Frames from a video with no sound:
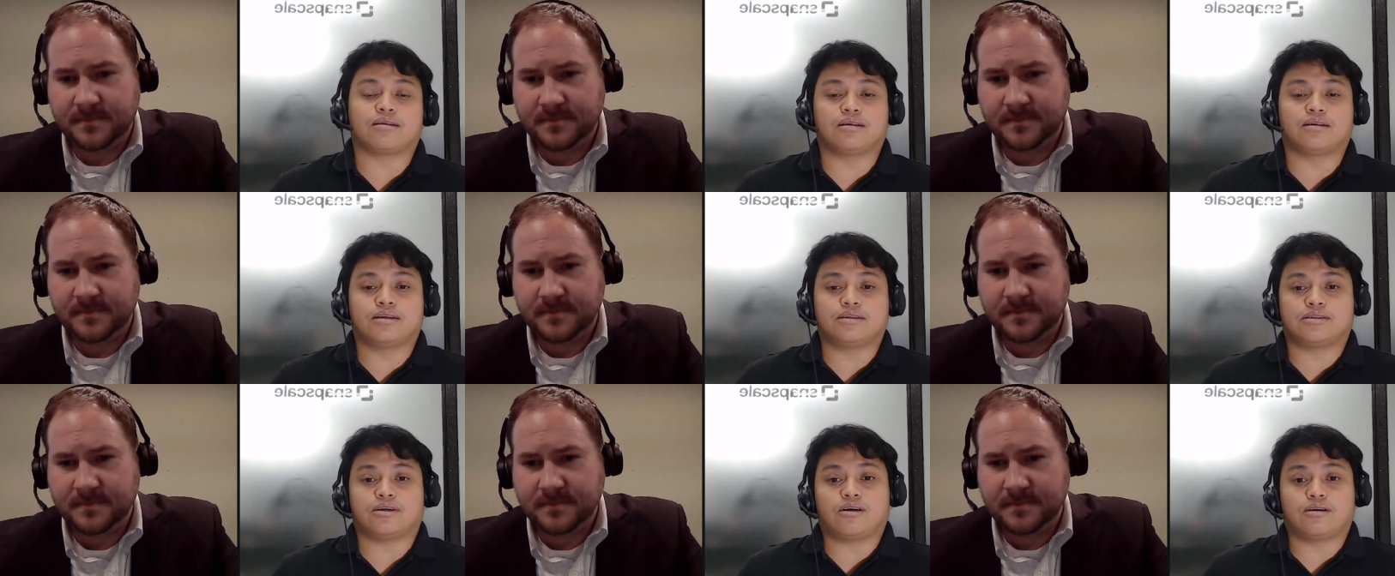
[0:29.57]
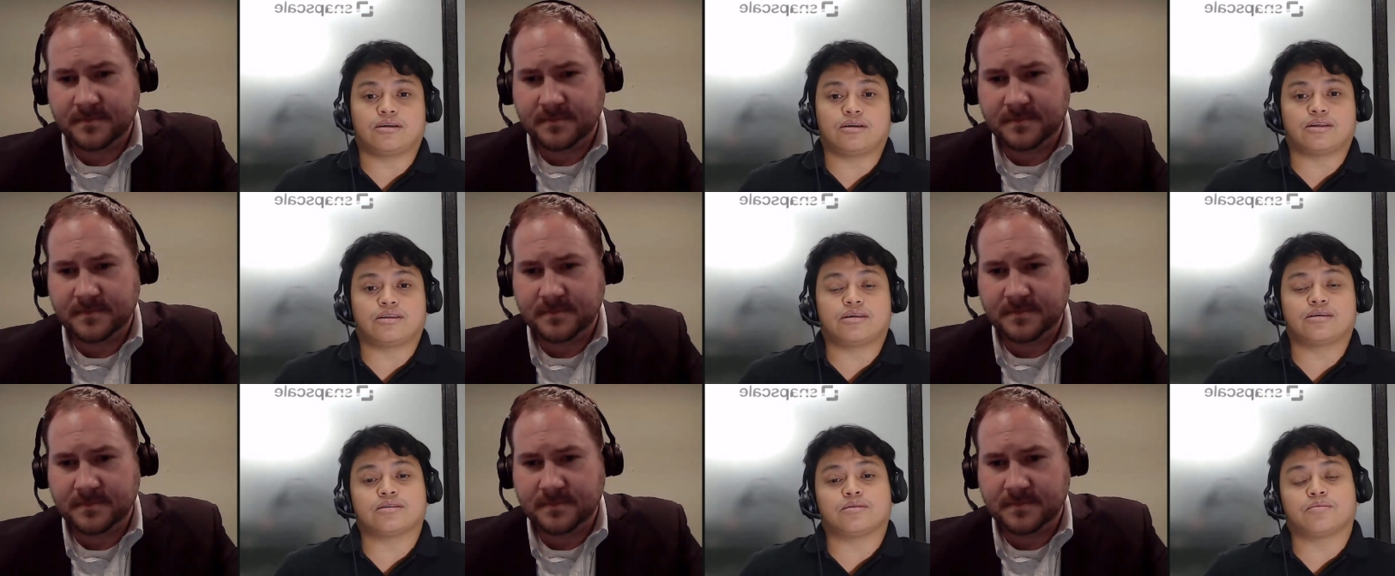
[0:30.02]
Speaker 1: And these are the
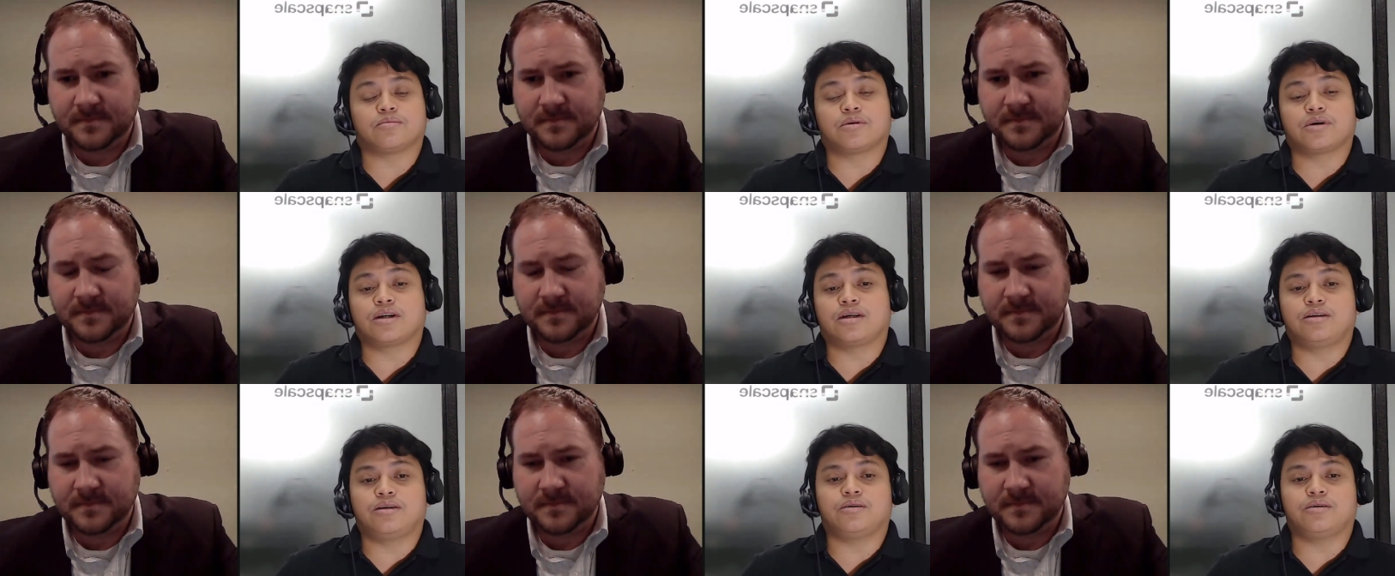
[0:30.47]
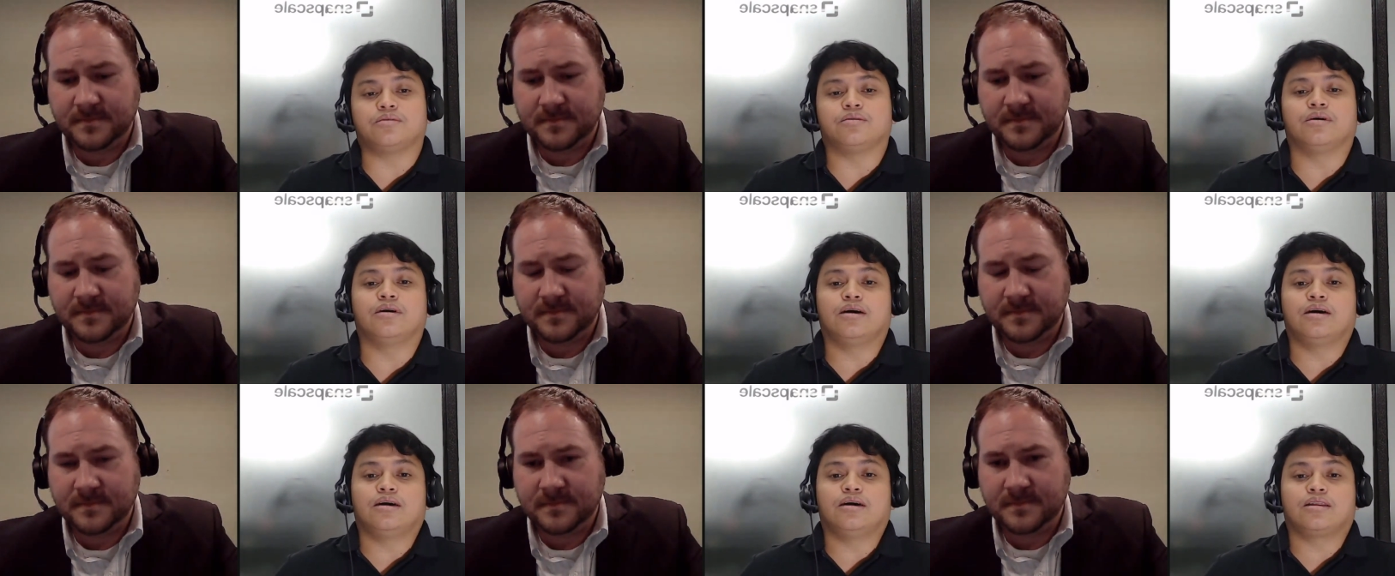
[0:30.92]
things that we're gonna do
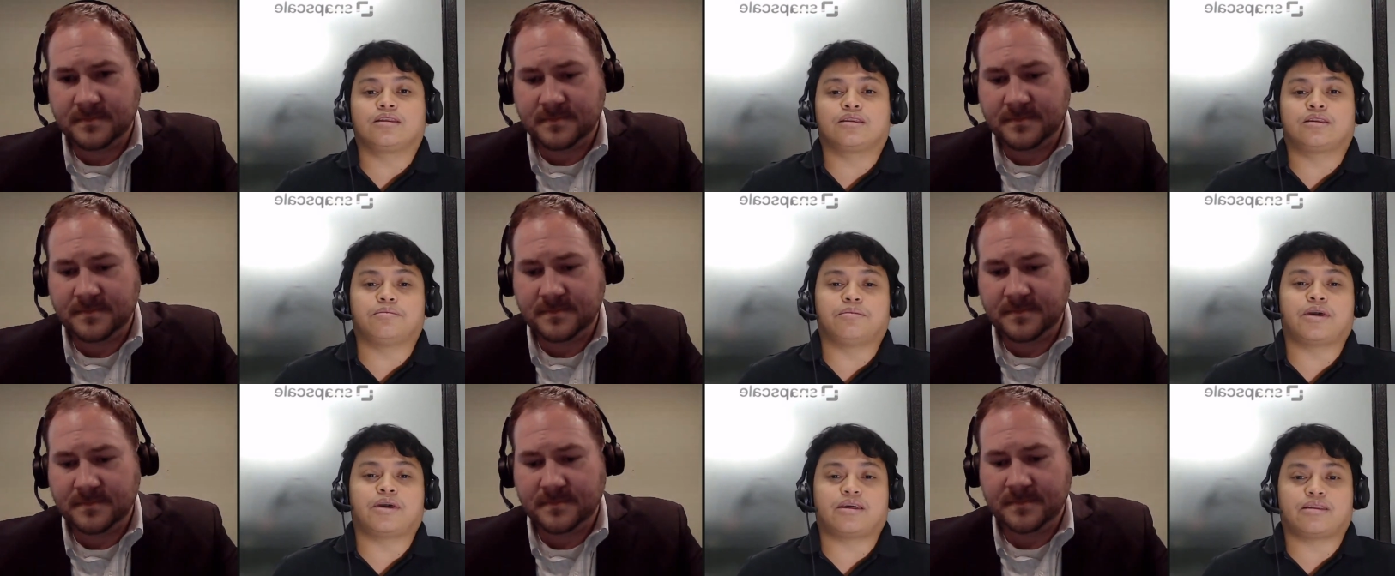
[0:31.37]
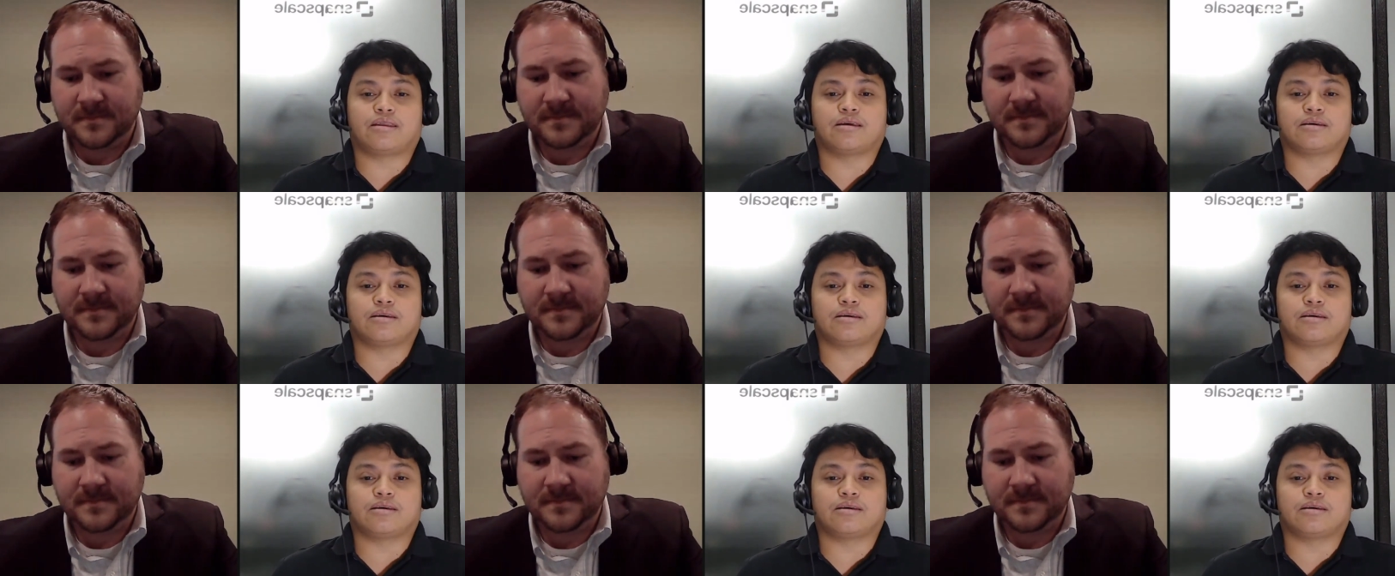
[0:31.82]
to make